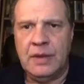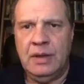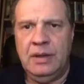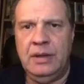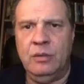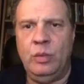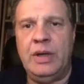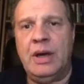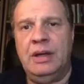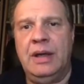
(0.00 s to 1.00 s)
Here we
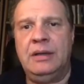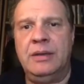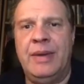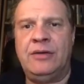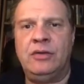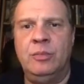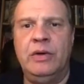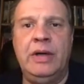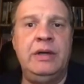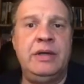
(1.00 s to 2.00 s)
highlight the master
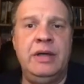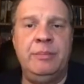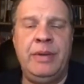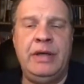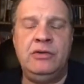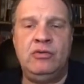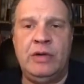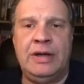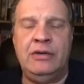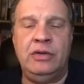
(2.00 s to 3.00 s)
brand campaign
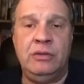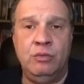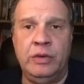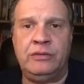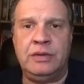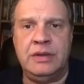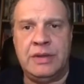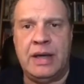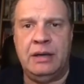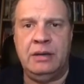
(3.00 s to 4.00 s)
strategy, risk, and
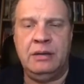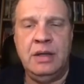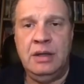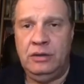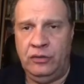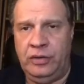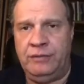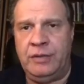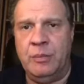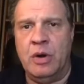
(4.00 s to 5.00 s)
data, the
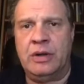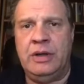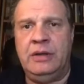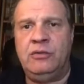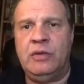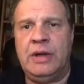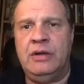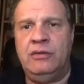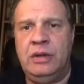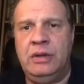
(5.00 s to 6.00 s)
shift in marketing
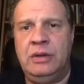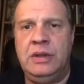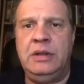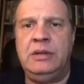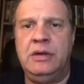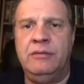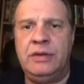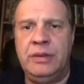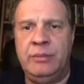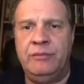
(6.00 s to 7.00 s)
strategy the Dove
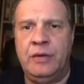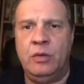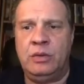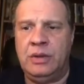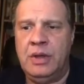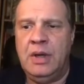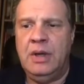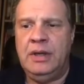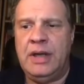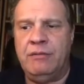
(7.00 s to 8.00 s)
team invoked,
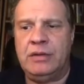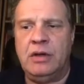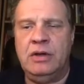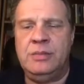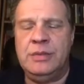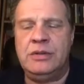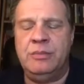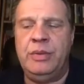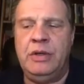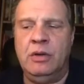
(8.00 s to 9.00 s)
the advertisements
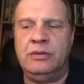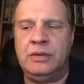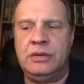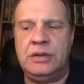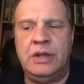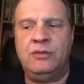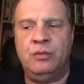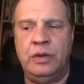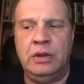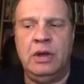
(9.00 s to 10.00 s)
and PR success
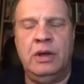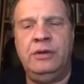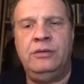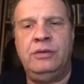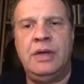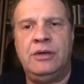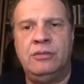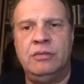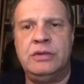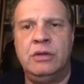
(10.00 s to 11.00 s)
realized as a
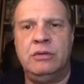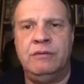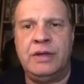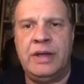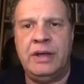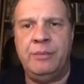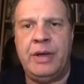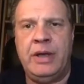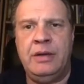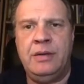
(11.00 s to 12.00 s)
result of the
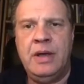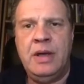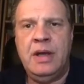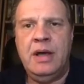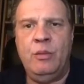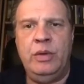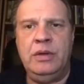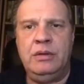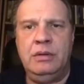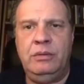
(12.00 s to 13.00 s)
campaign, and we
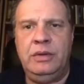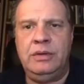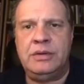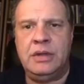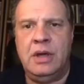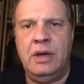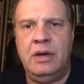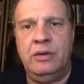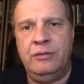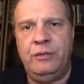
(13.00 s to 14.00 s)
included a slide
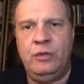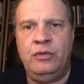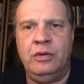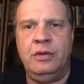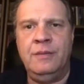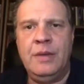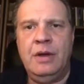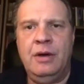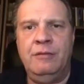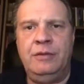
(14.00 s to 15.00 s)
on the future
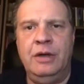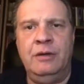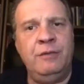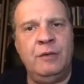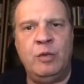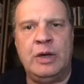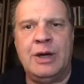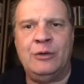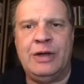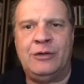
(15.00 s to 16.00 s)
of Dove of what
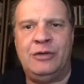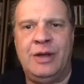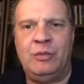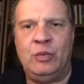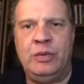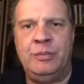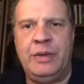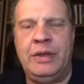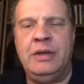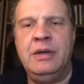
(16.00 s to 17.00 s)
our next steps would
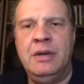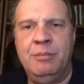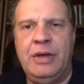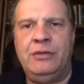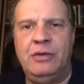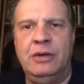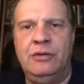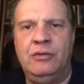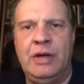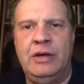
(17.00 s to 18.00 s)
be based on the
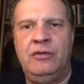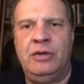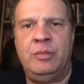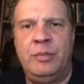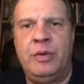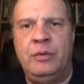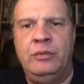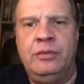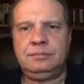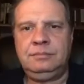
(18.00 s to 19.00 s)
strategy proposed.